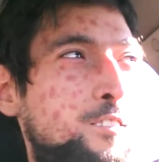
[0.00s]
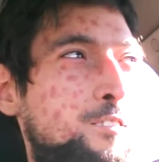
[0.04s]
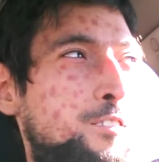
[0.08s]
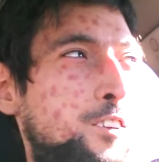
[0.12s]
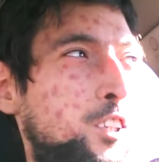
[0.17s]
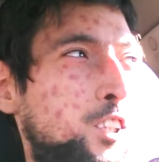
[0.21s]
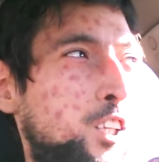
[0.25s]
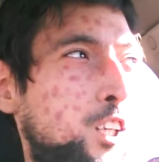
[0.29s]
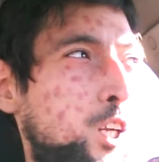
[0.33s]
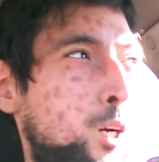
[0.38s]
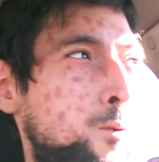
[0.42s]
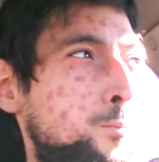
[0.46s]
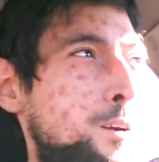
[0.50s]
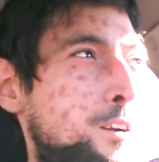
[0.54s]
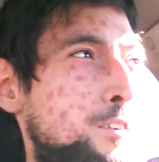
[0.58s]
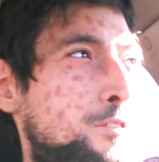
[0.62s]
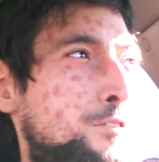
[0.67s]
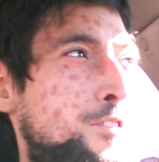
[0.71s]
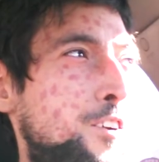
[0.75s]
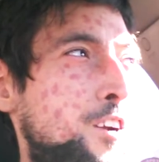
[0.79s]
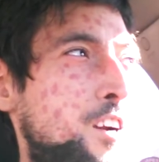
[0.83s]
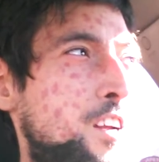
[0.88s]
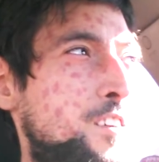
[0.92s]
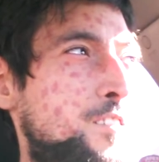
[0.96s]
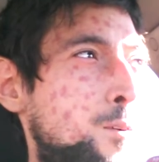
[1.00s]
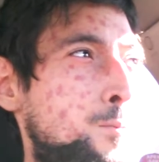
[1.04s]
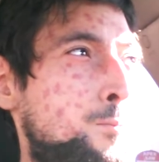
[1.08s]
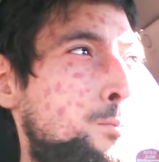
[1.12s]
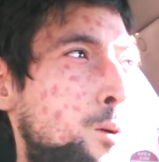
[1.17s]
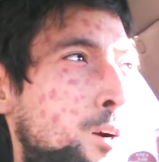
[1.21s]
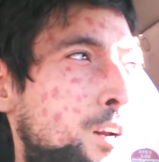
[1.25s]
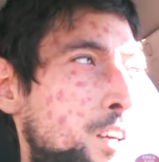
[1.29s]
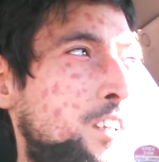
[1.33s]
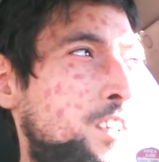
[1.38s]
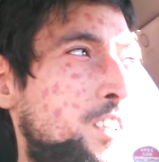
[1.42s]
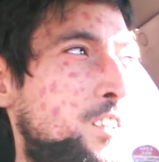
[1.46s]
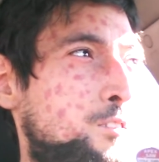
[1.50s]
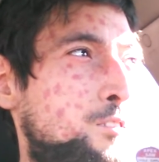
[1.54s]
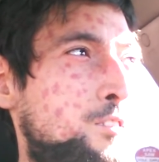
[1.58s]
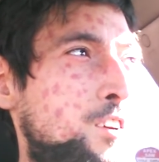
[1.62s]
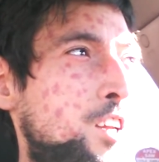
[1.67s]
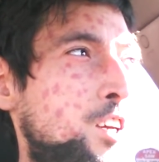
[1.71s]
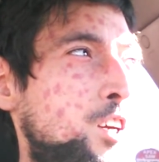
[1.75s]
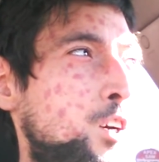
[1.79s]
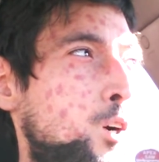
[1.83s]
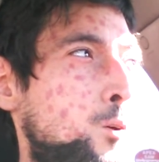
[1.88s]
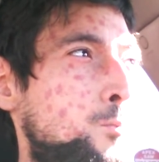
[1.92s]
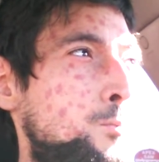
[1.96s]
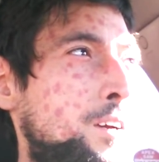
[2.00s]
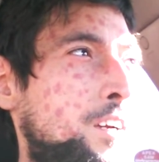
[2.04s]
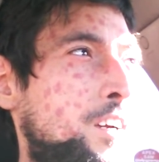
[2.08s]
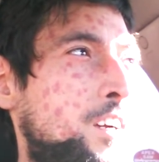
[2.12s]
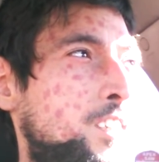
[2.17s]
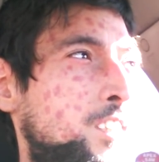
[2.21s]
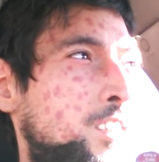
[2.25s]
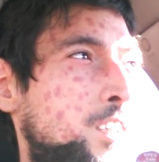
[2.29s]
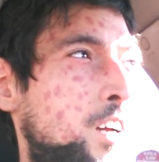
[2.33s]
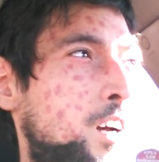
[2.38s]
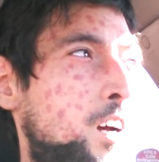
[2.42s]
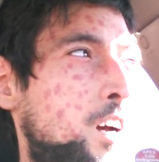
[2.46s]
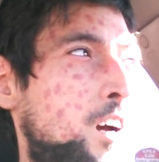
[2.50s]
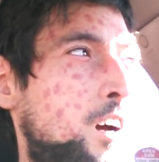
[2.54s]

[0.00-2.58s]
It feels a little bit of fear even putting this video because